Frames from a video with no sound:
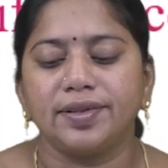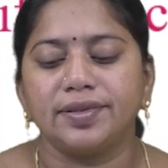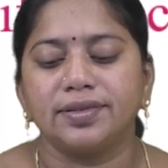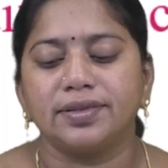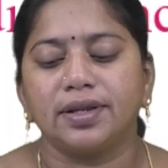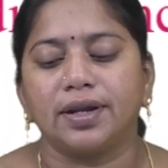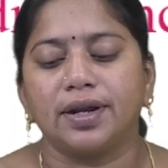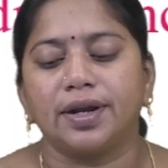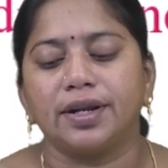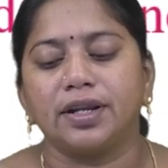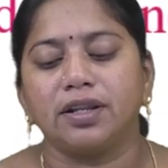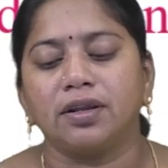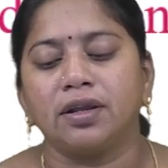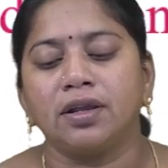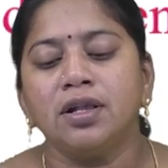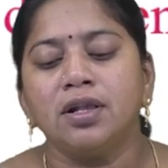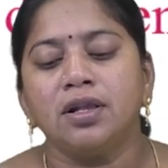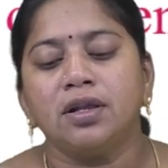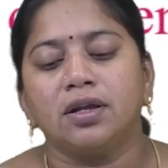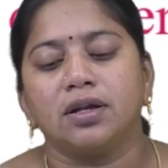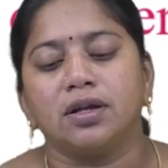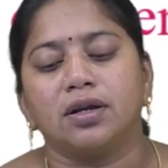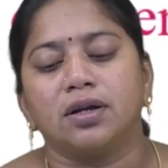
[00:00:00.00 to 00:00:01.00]
is the,
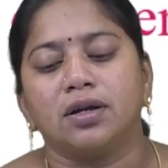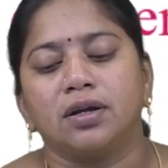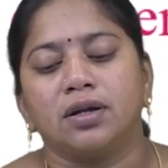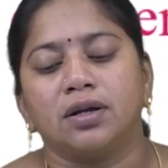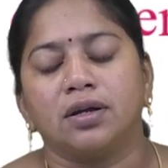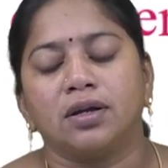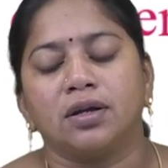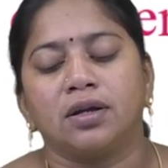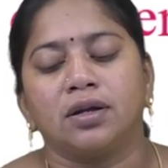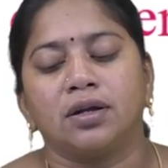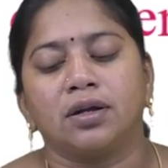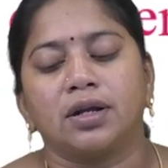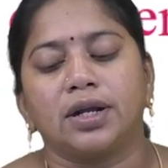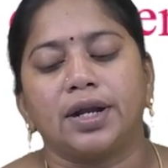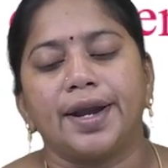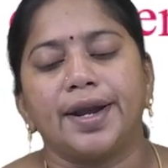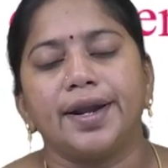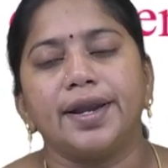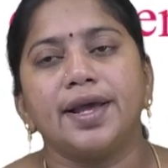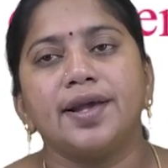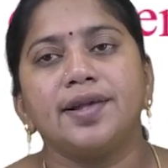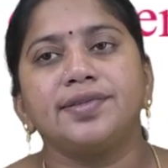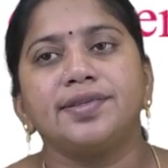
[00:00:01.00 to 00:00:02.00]
uh,
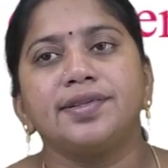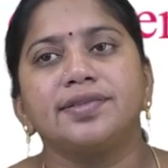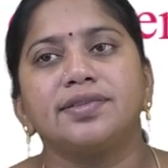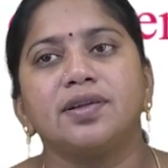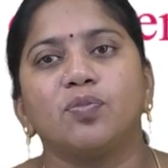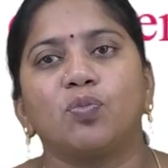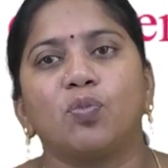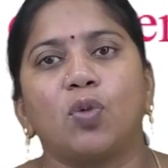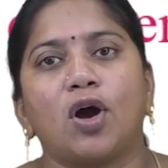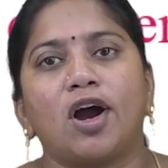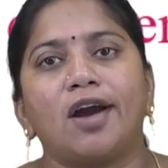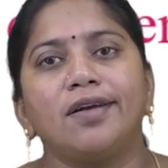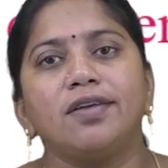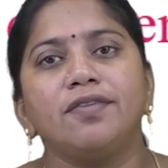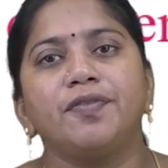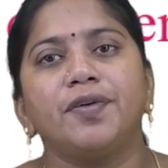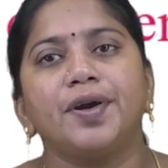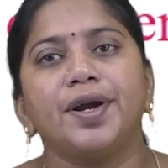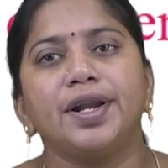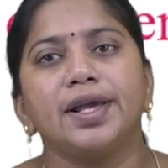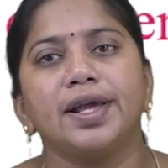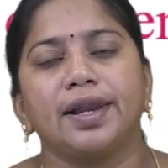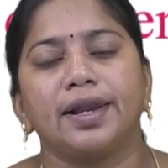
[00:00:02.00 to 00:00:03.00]
chi dash is the
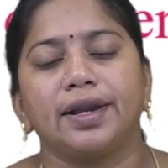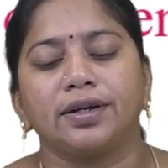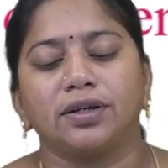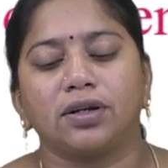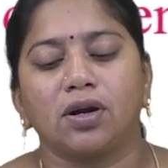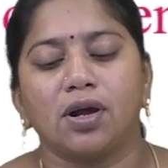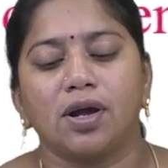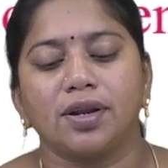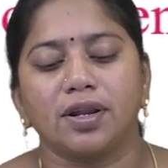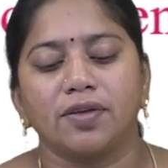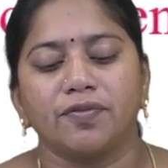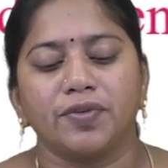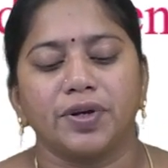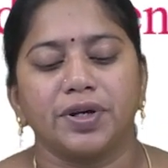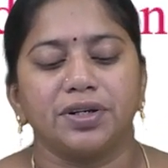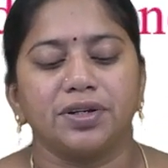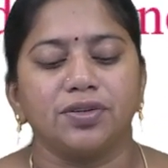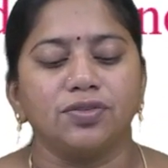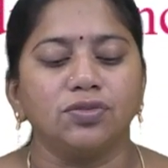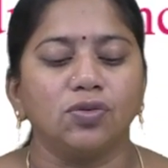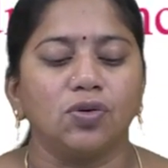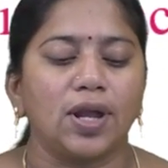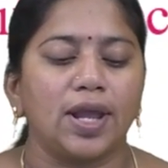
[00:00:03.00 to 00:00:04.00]
modified electron
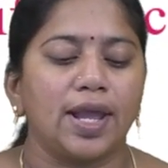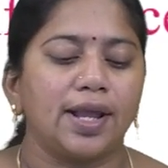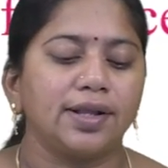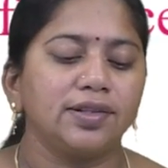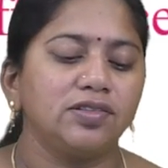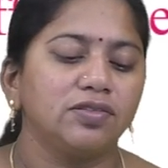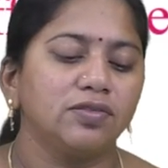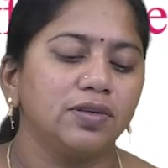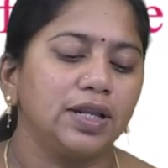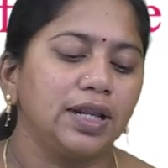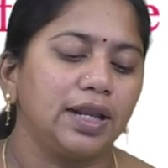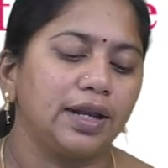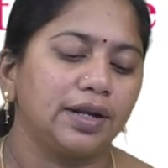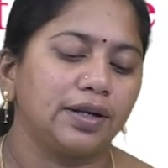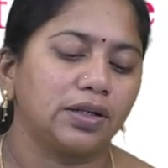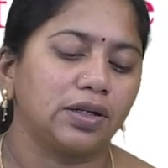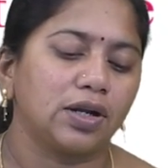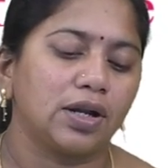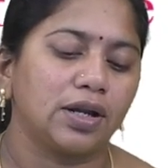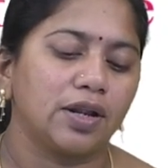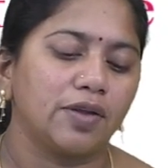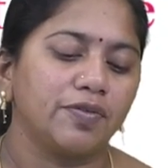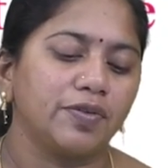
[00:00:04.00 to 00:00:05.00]
affinity. So actual
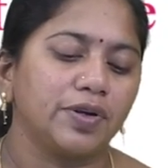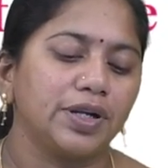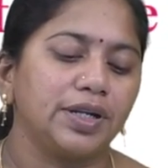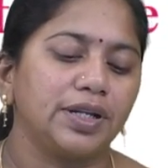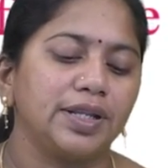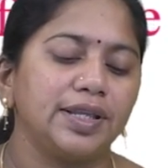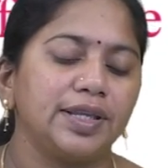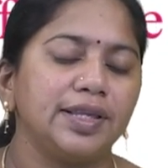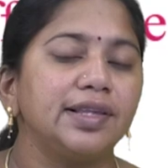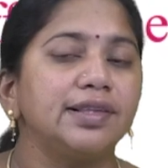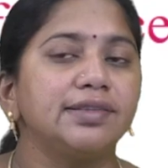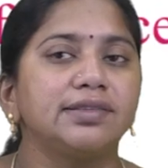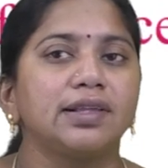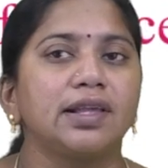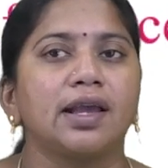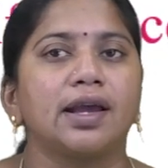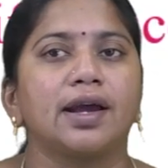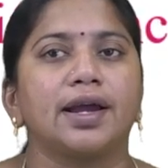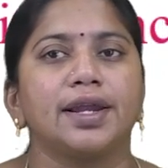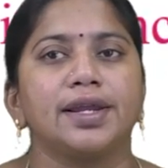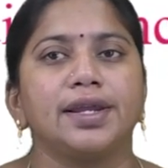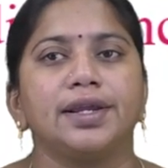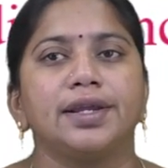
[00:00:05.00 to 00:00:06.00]
electron affinity is
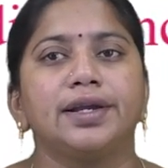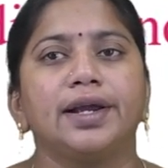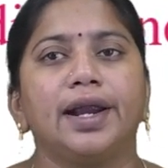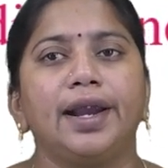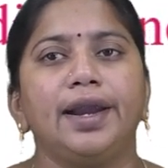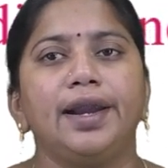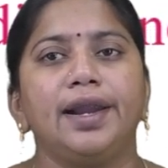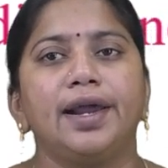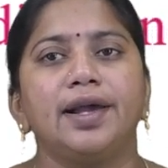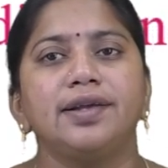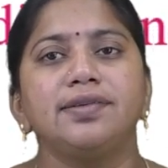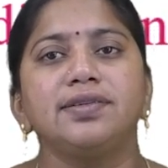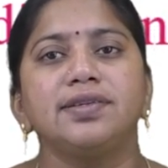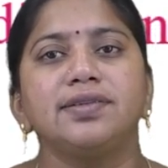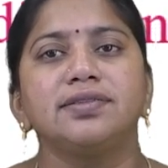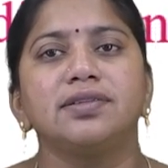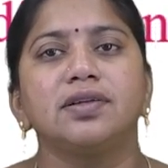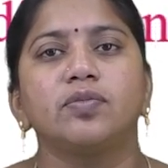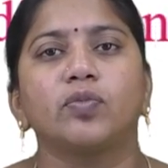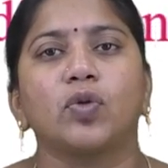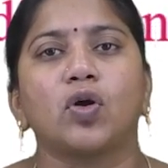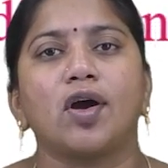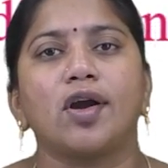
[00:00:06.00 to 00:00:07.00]
chi. Chi dash is
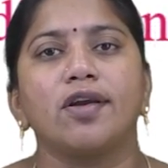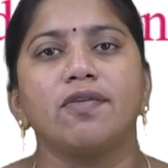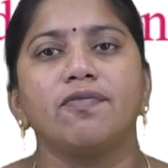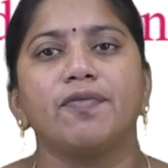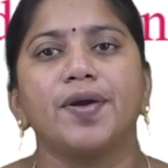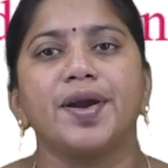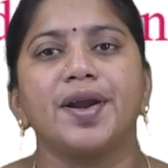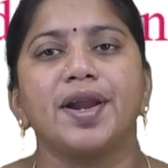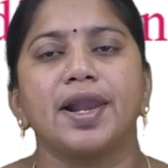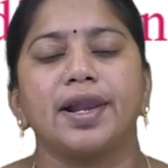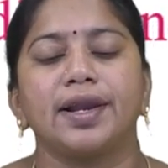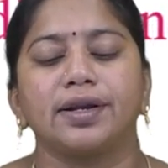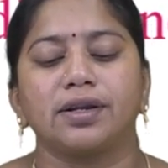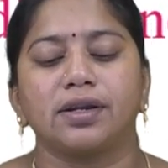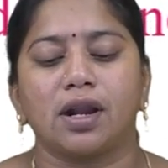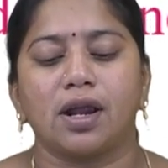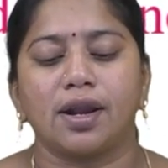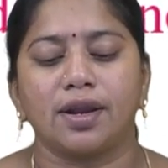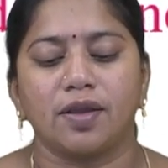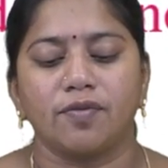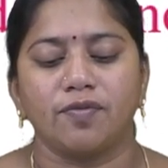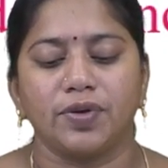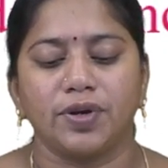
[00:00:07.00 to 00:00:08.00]
the modified
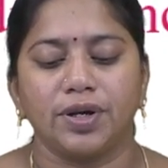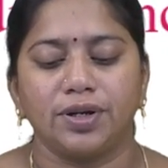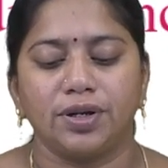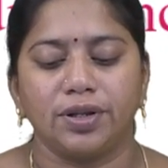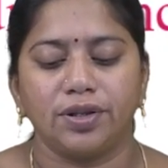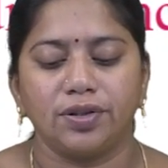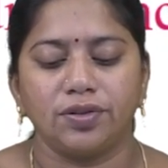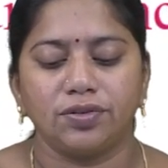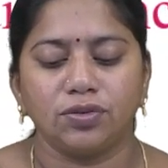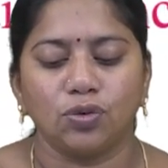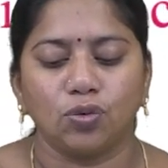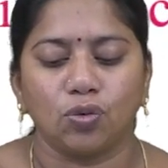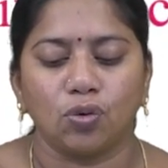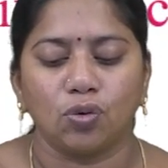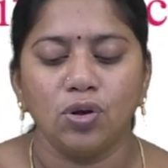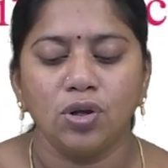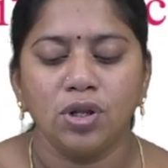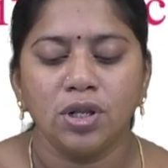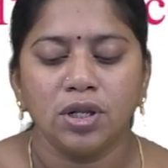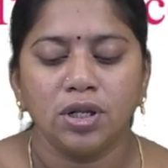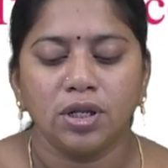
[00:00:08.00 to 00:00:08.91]
electron affinity. So